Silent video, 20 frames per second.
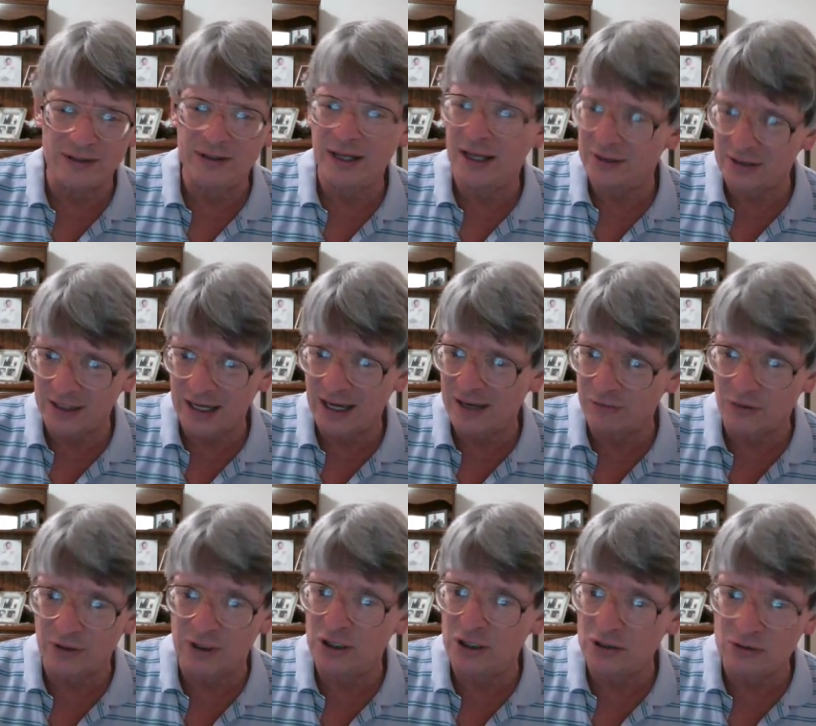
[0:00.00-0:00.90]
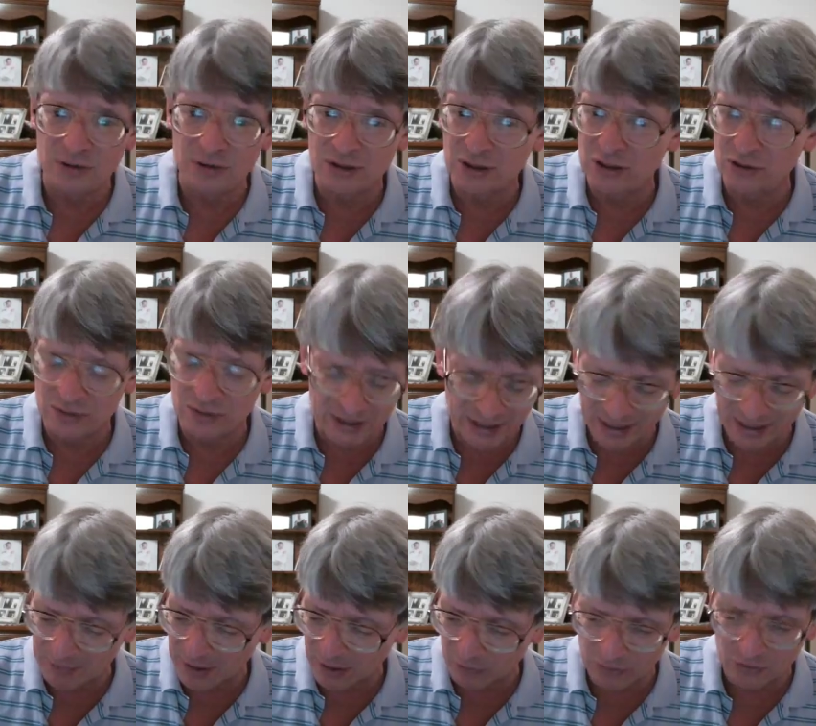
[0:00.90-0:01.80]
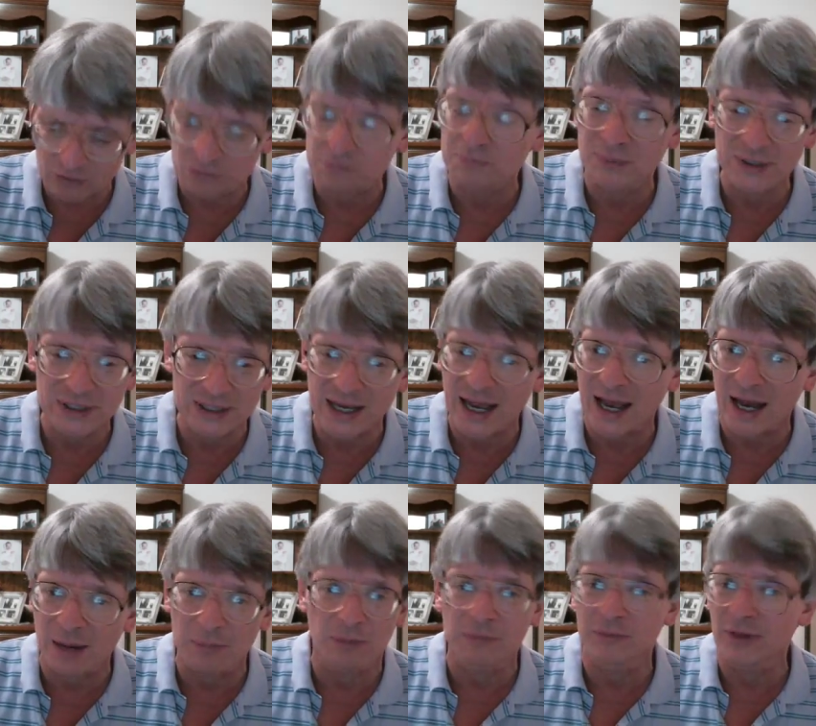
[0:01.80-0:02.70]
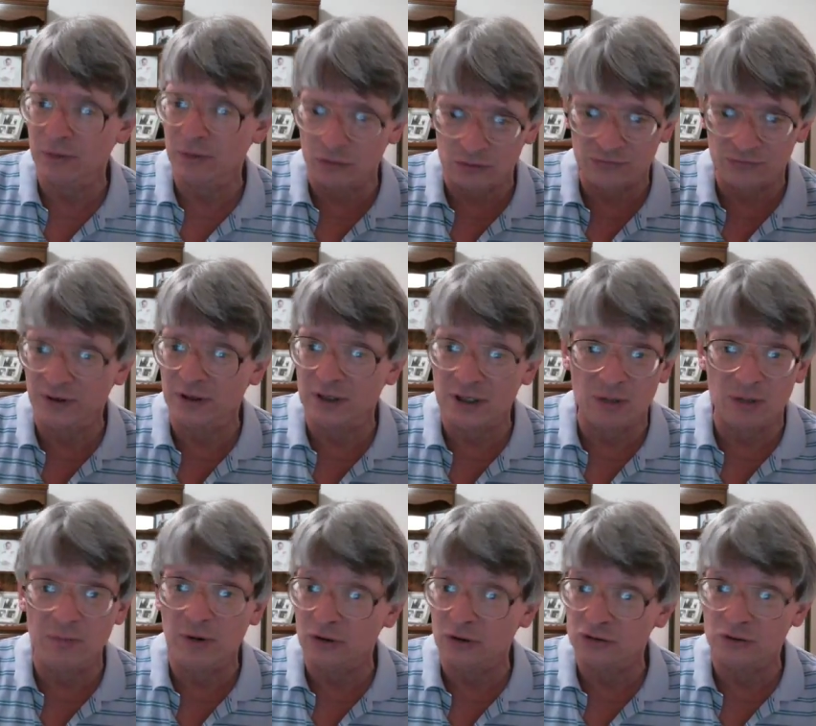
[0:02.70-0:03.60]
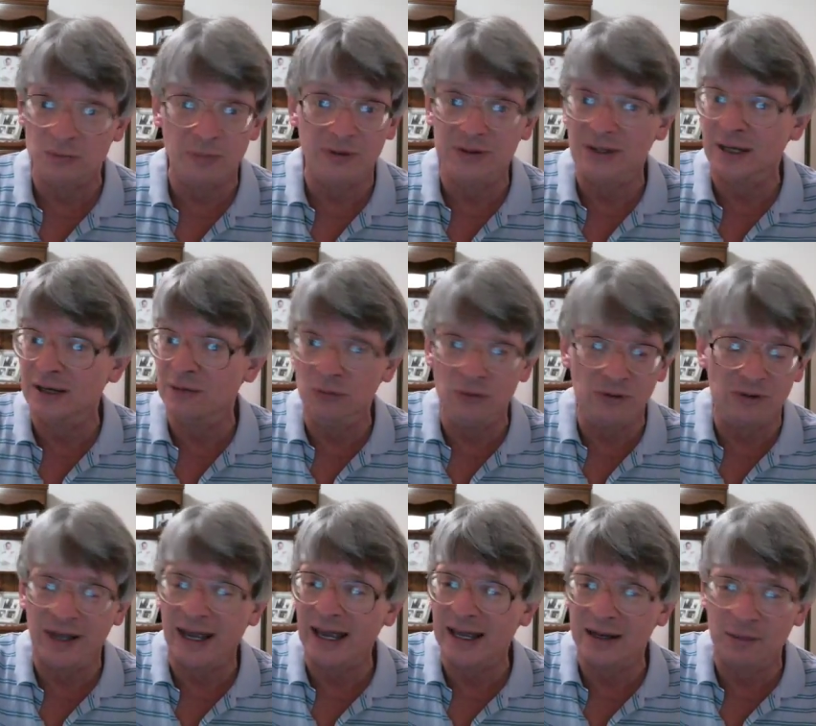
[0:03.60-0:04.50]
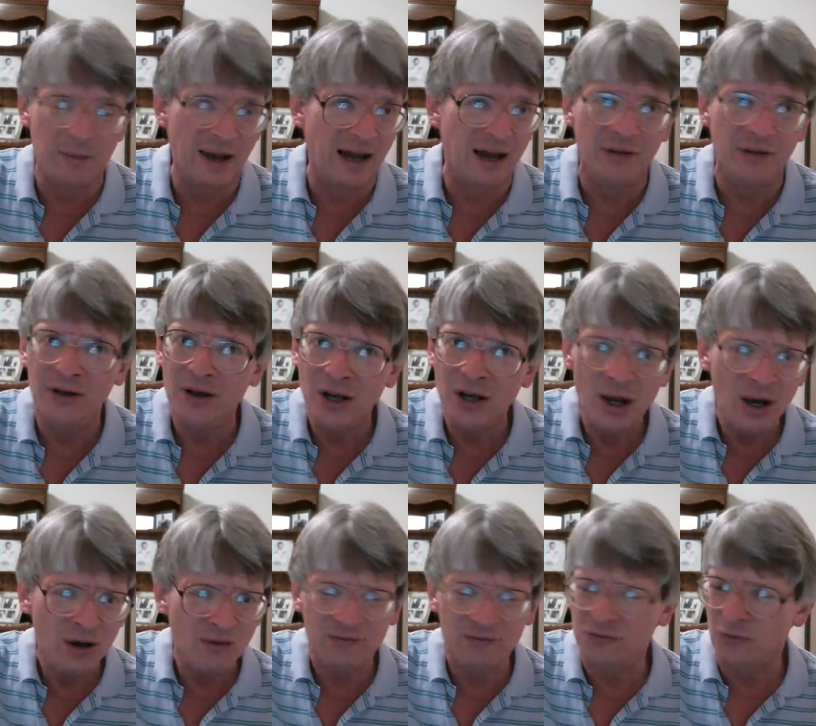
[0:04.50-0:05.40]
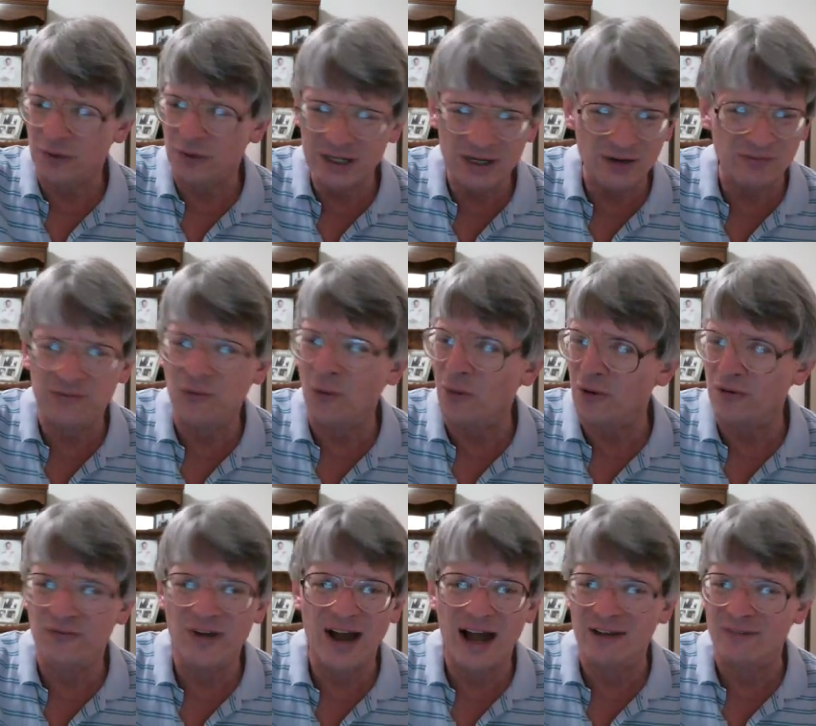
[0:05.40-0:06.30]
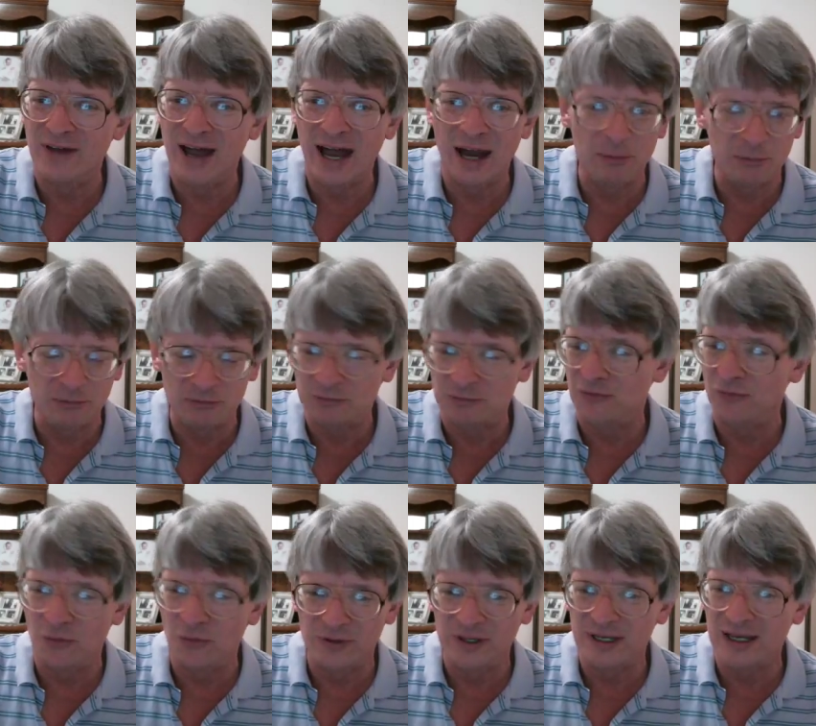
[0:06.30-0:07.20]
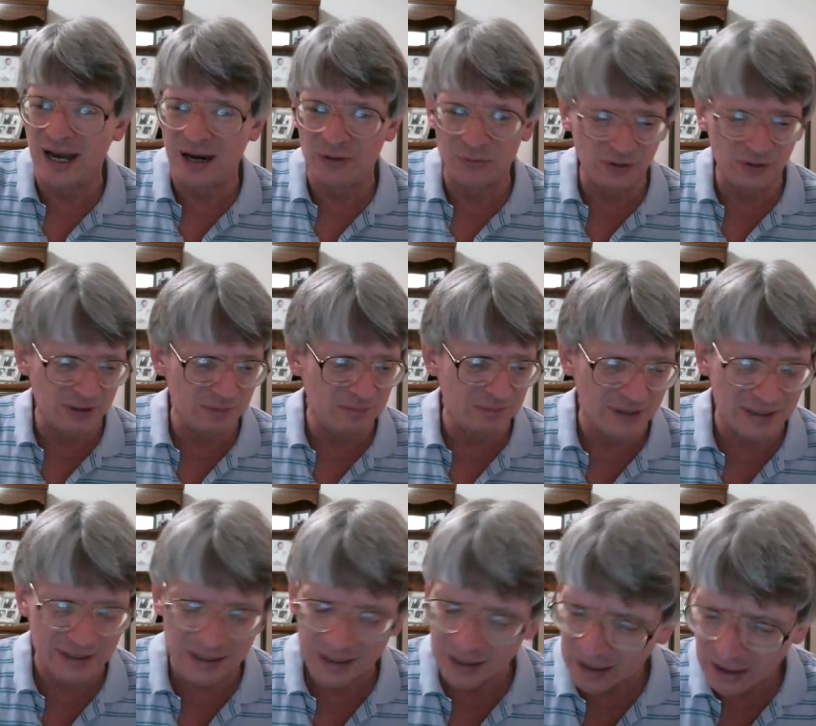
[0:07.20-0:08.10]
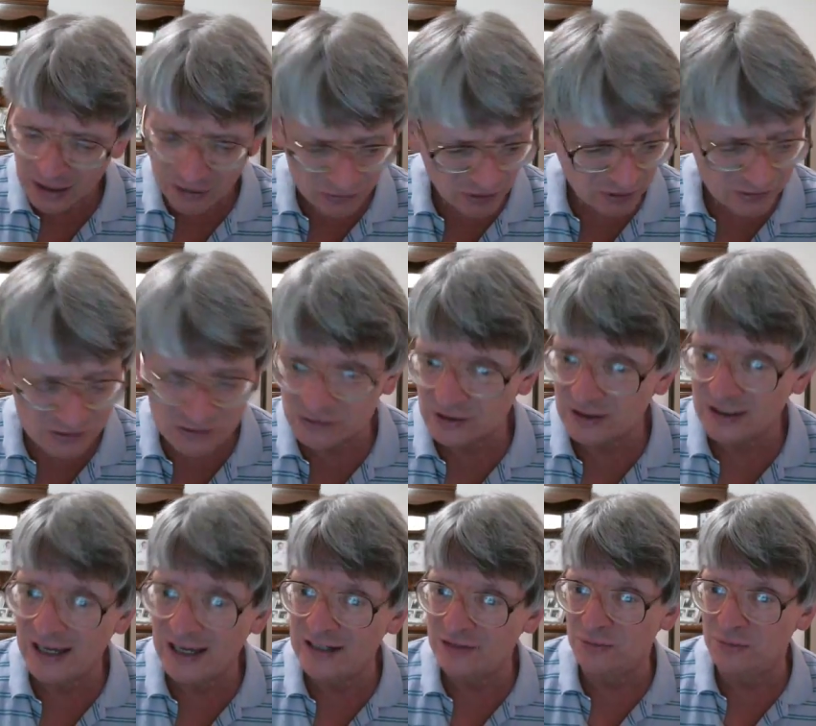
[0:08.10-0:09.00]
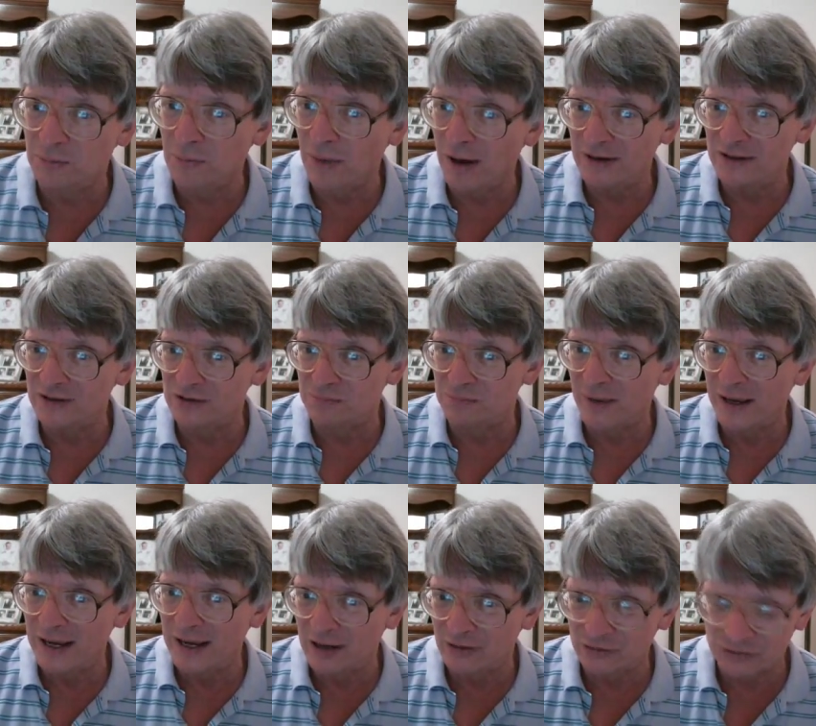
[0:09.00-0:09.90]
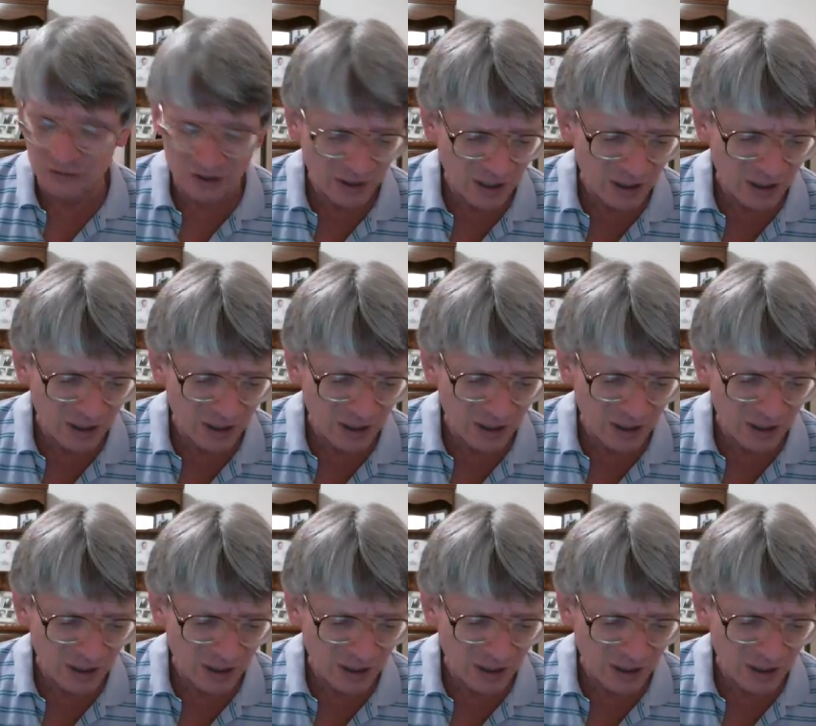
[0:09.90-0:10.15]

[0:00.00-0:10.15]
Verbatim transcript: Death Cab for Cutie, Cutie came out with this big album that was very commercial, but they had about three or four or five albums before they got really big. Such is the case with Modest Mouse.